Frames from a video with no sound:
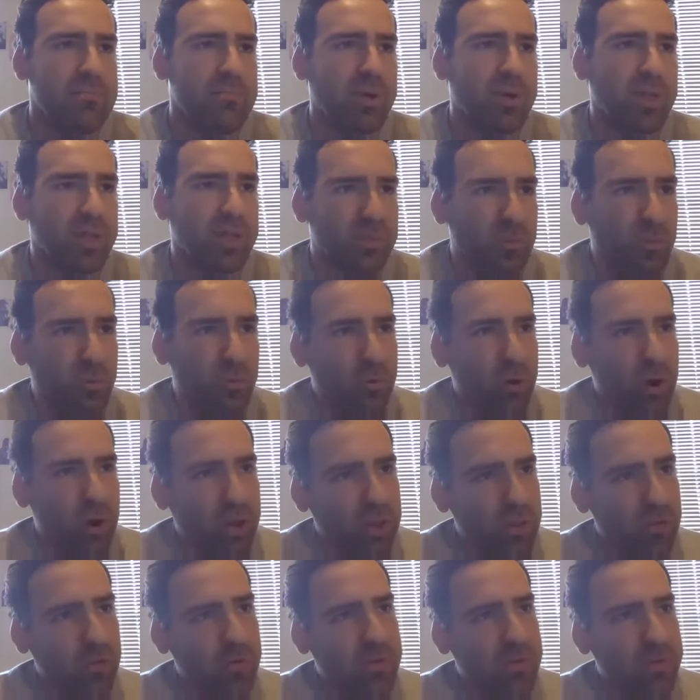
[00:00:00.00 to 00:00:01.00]
But the more
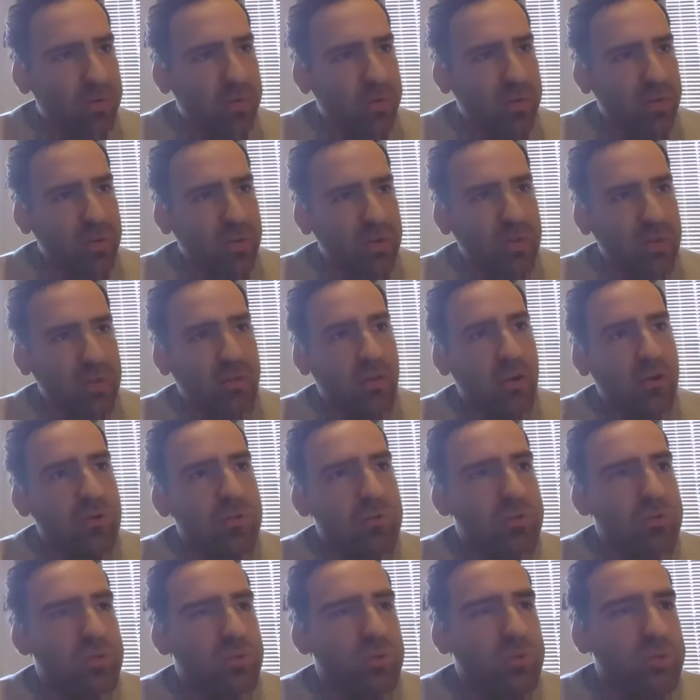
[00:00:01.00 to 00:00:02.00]
I looked in the
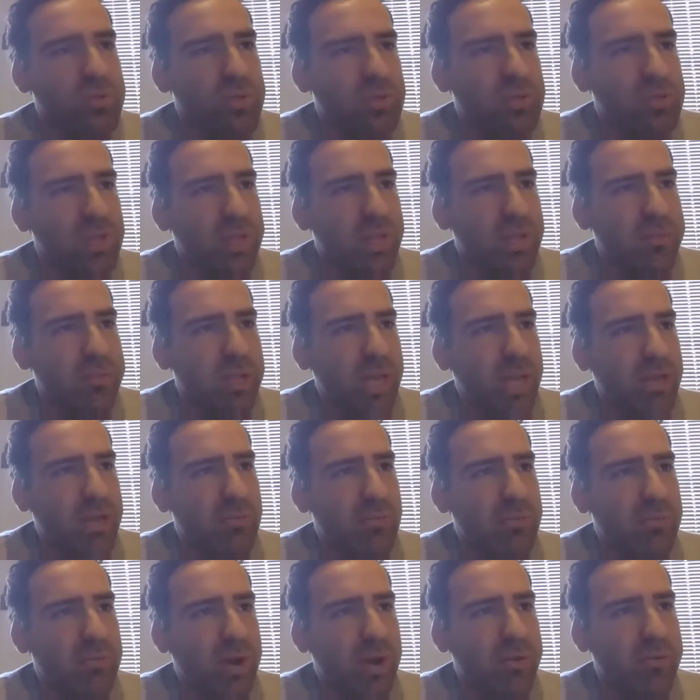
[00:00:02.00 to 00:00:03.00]
local sources here, it
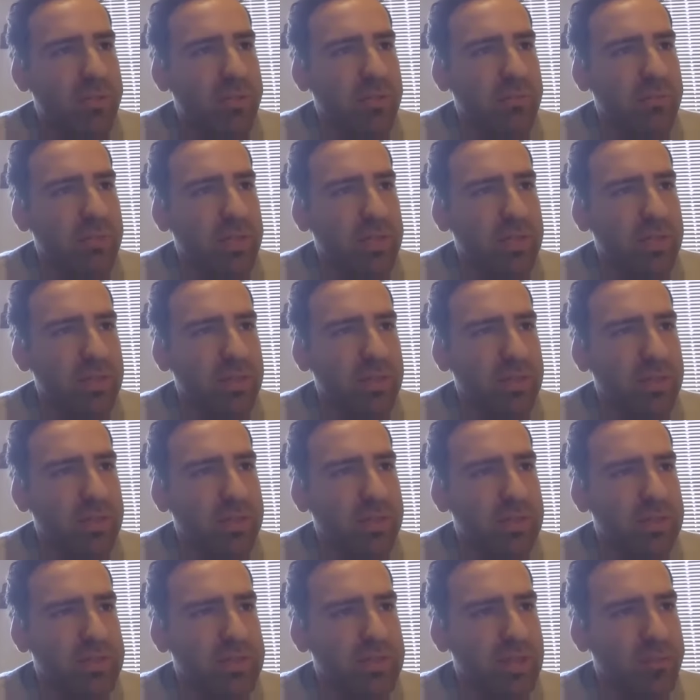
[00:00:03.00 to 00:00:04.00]
became apparent to me that
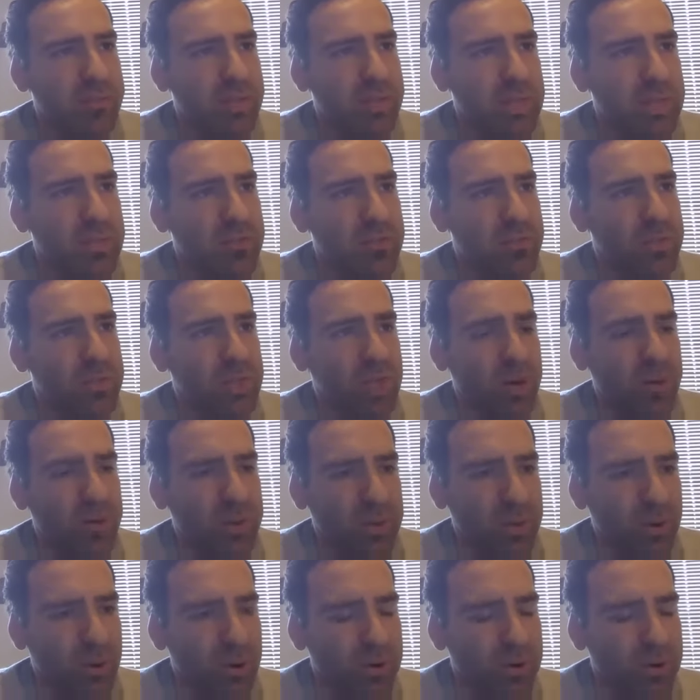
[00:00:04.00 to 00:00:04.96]
something else was going